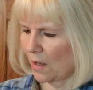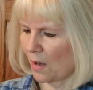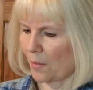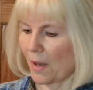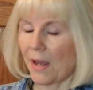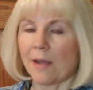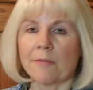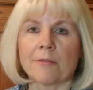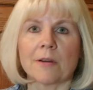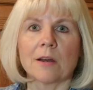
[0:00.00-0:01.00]
I
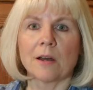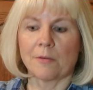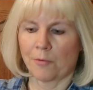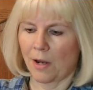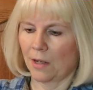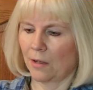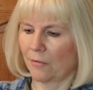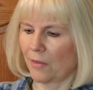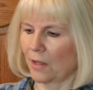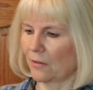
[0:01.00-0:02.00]
have a variety
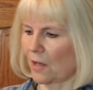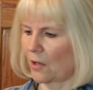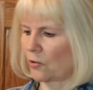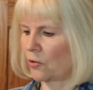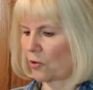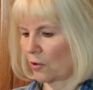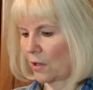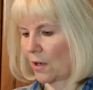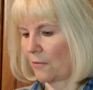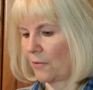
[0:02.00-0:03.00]
of things I
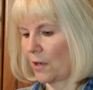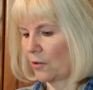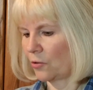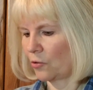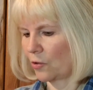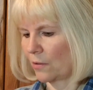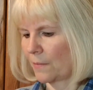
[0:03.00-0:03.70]
started and finished.